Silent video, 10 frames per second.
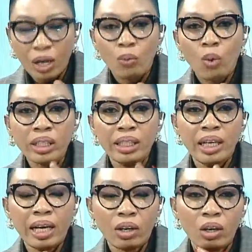what
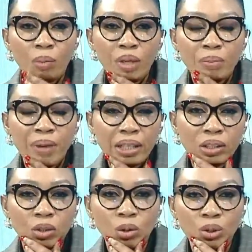key economic
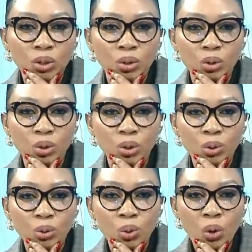milestones do
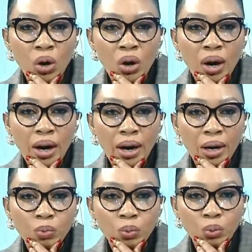you
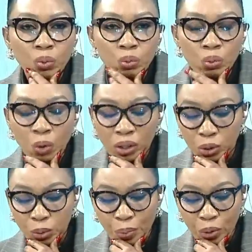want
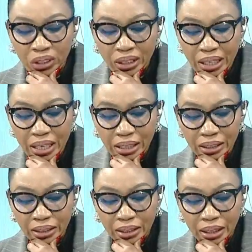to
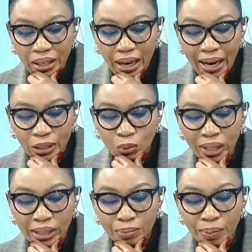proceed as
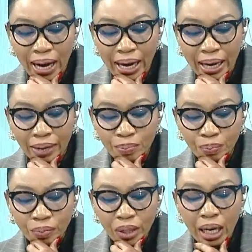we aspire
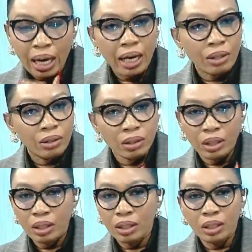
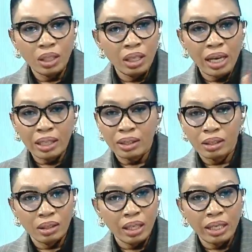in the next
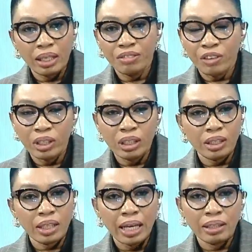decade, for
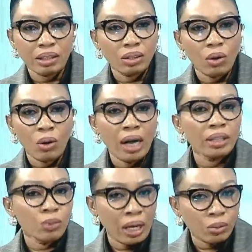instance, or
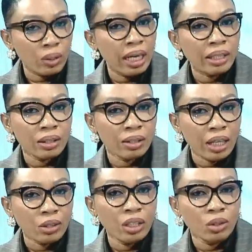as we get
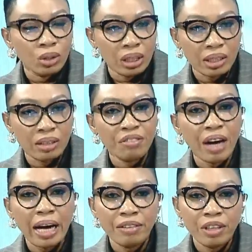gradually to
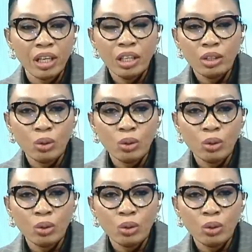65 to